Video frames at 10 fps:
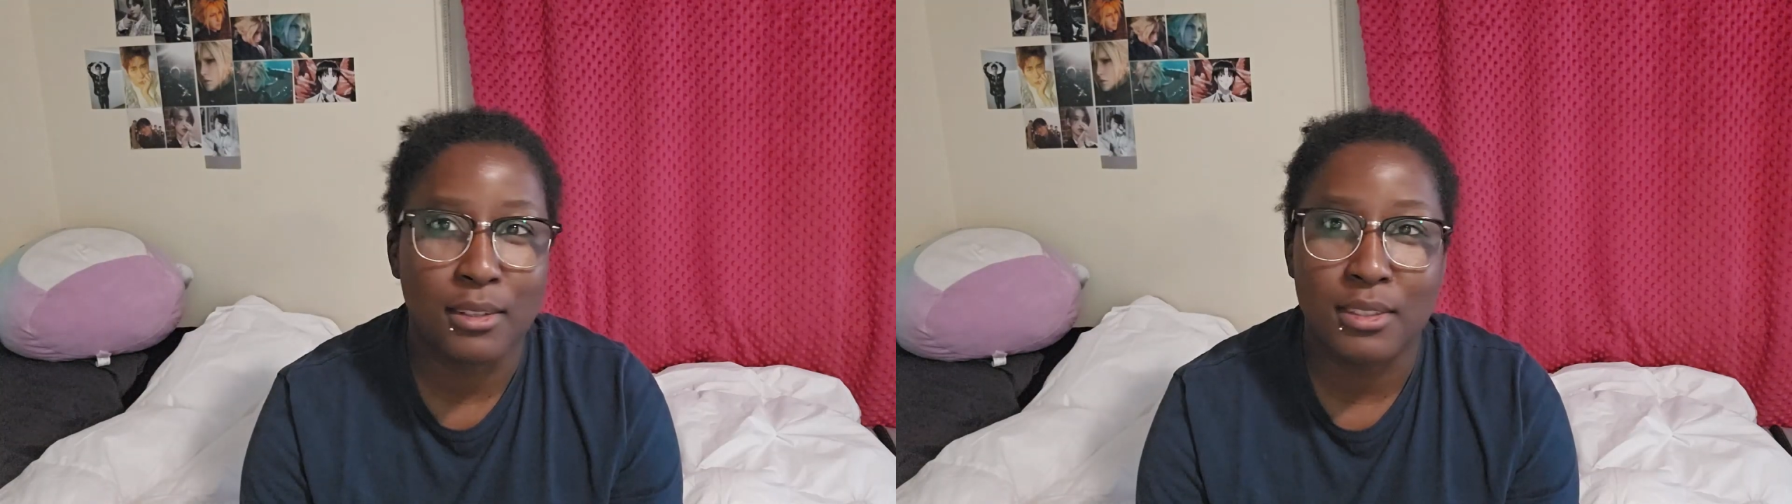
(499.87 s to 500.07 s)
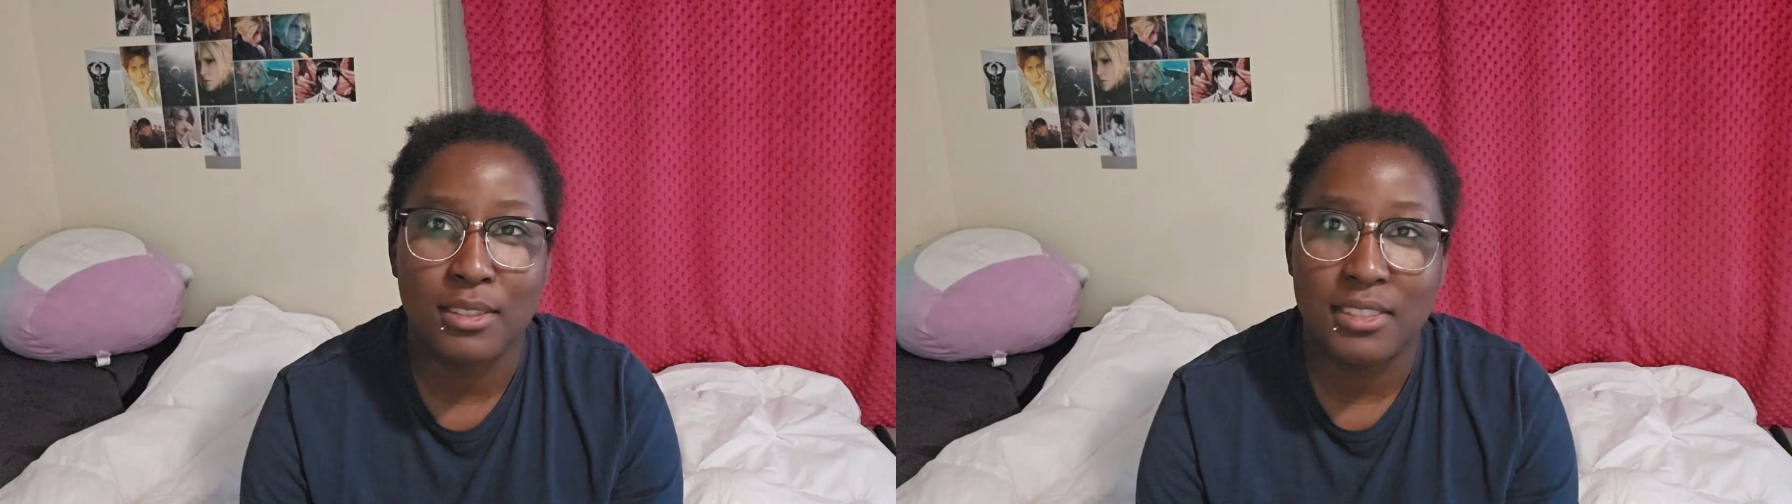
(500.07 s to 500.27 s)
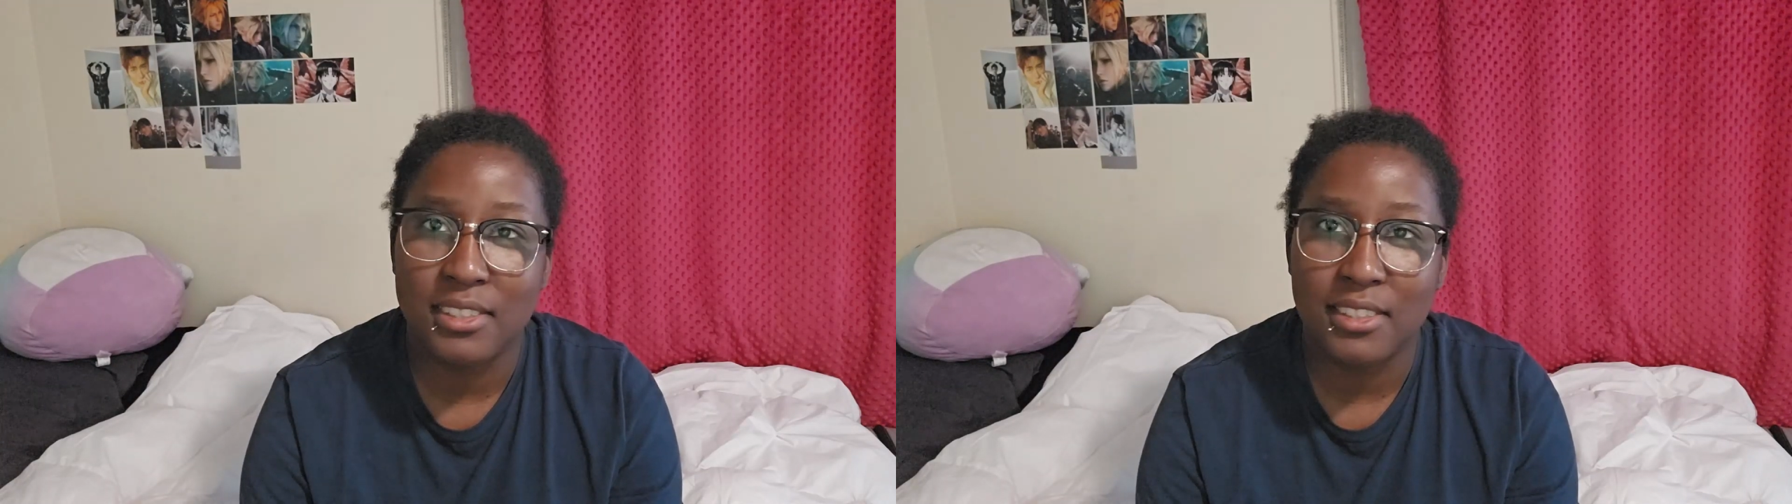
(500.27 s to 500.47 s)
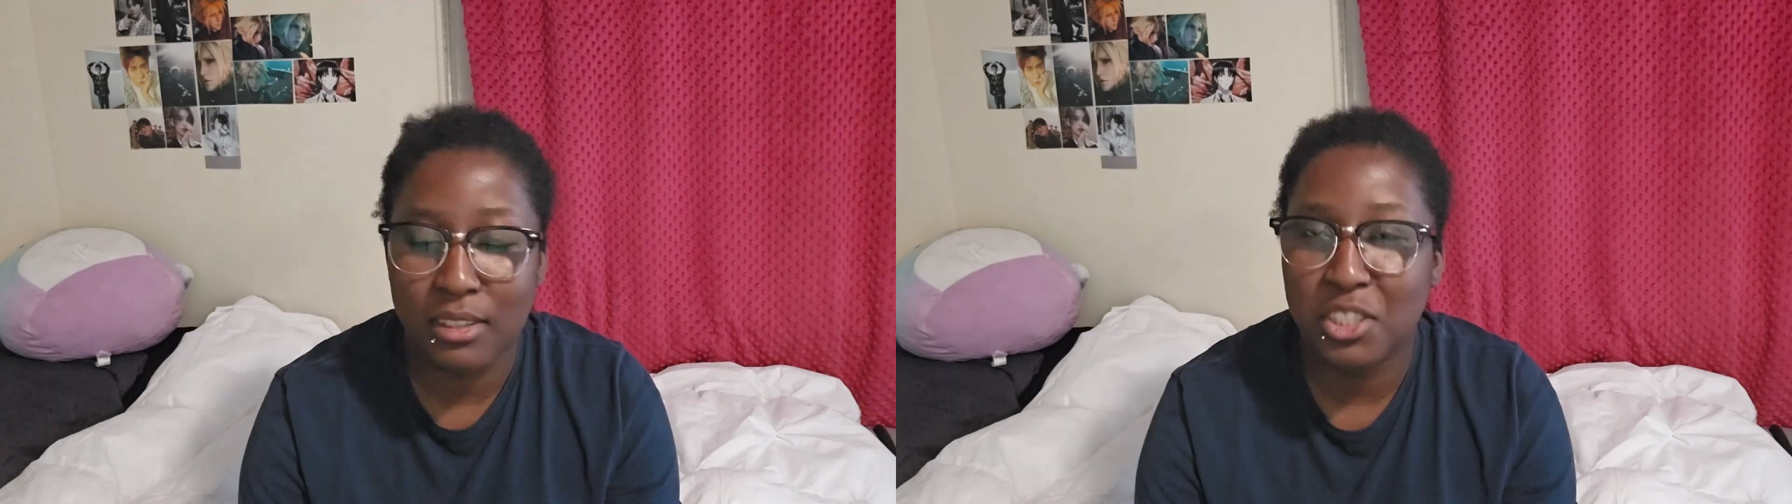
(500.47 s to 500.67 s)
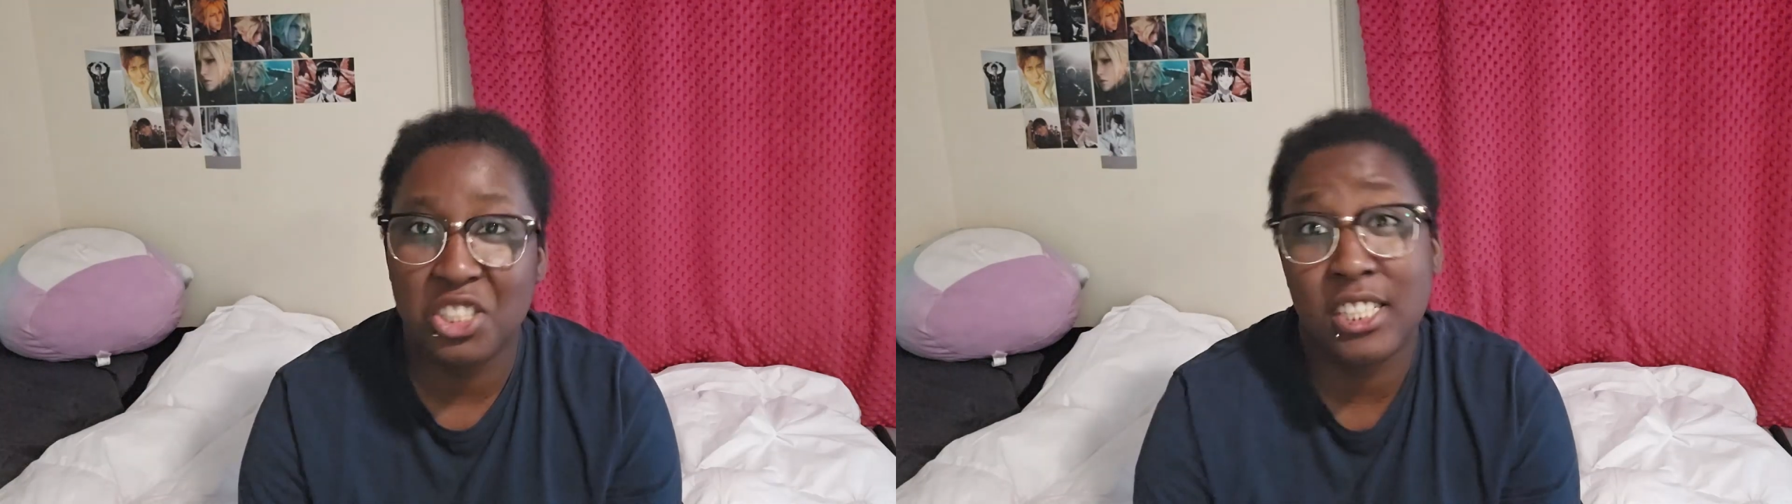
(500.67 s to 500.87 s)
else.
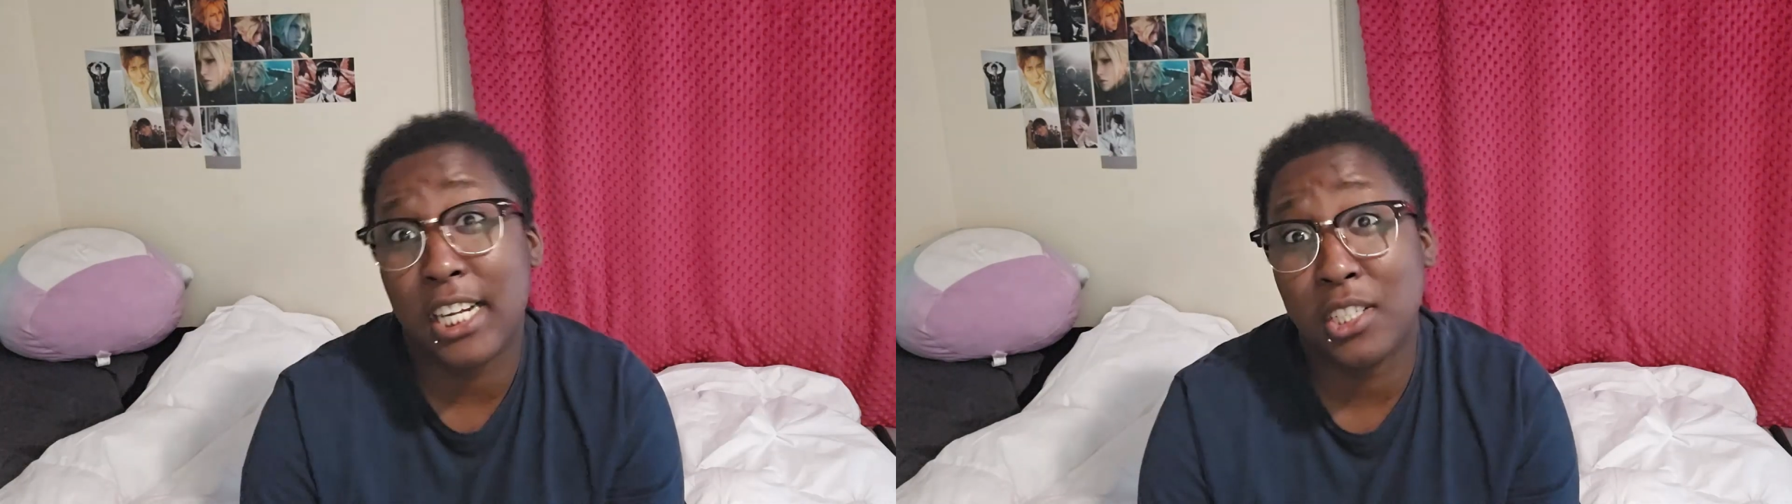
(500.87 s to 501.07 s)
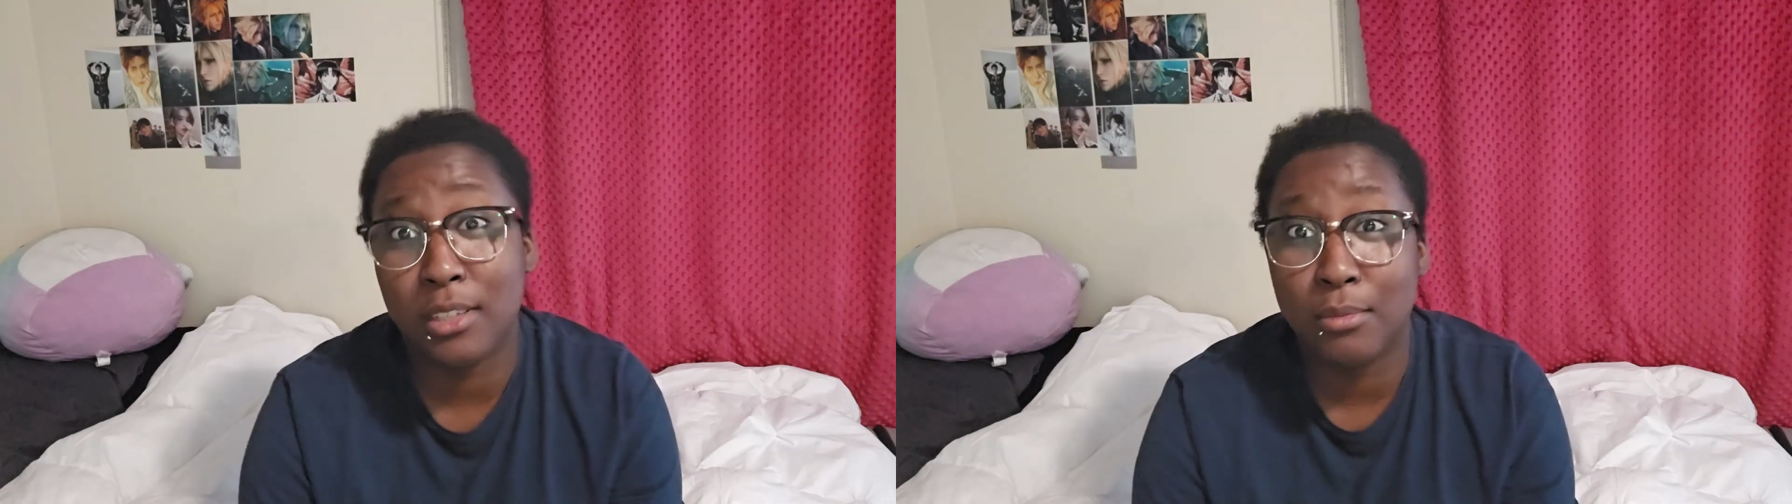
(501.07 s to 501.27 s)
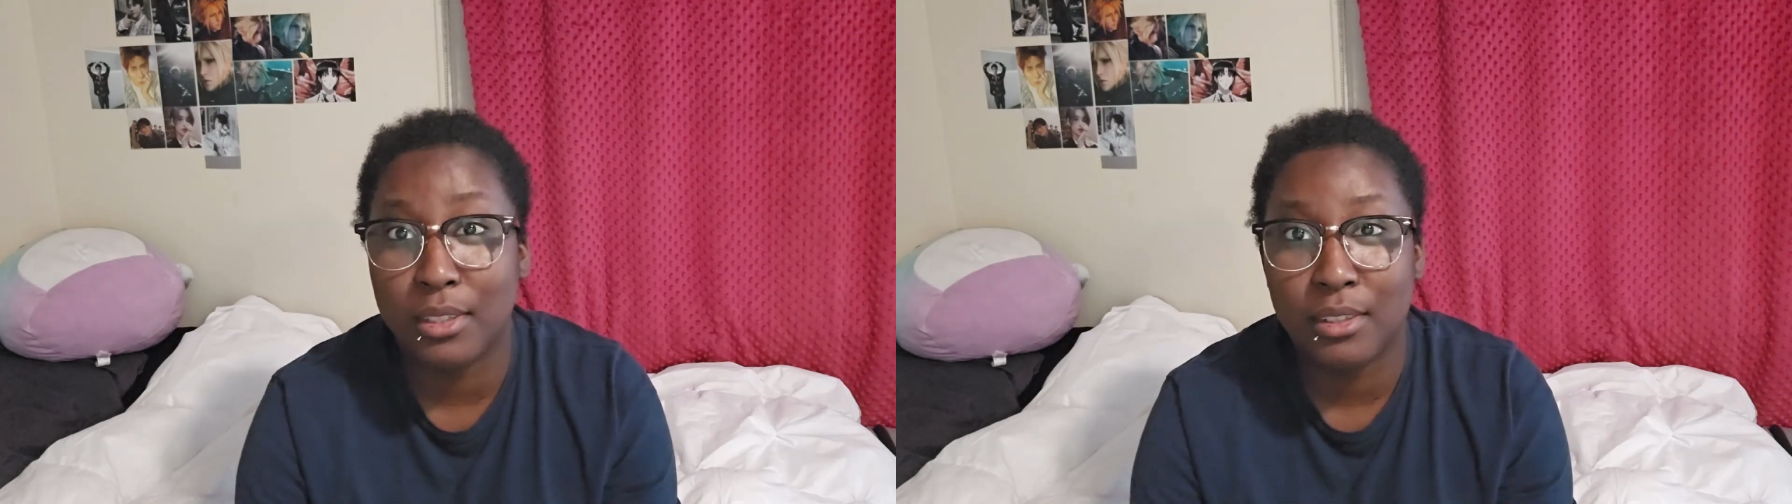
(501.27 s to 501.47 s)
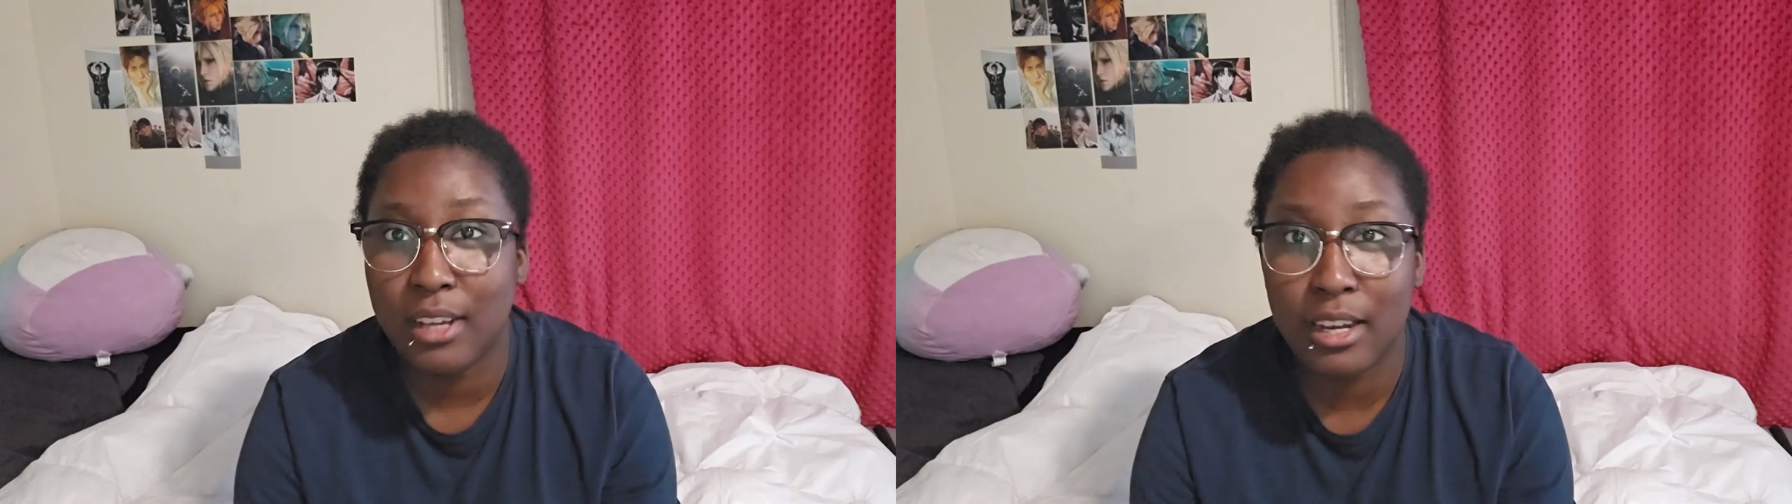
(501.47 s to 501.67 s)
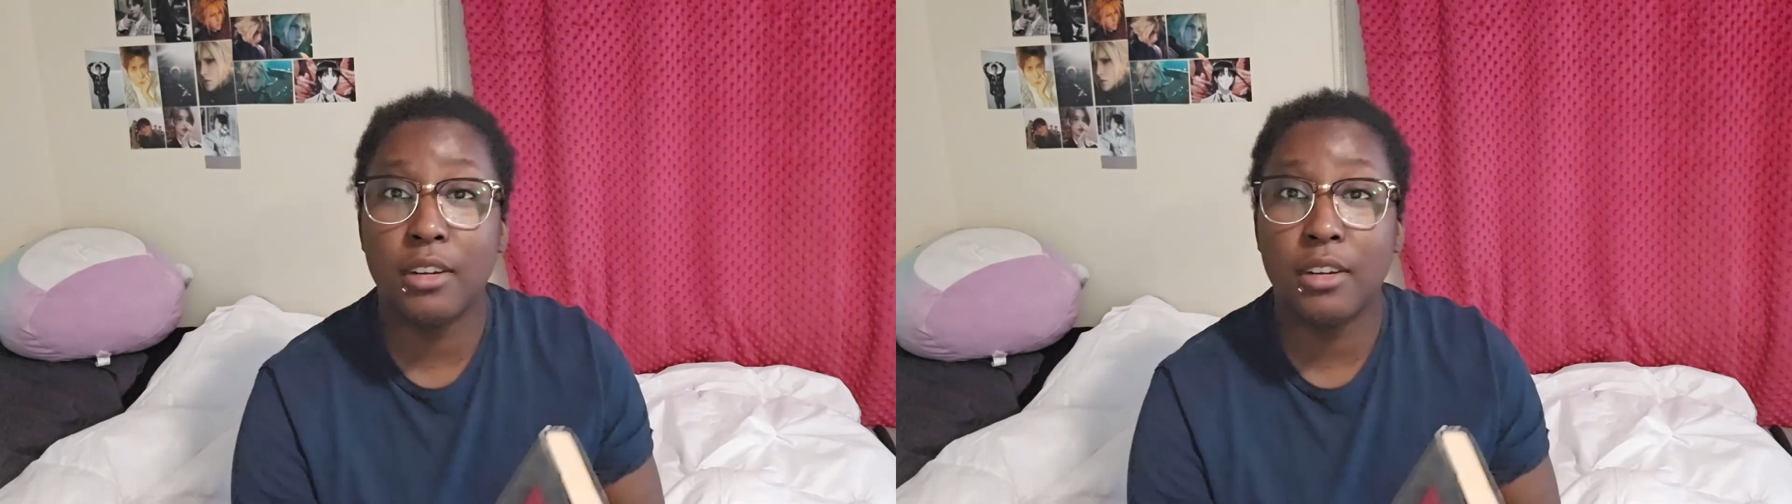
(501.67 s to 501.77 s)
She snatched something.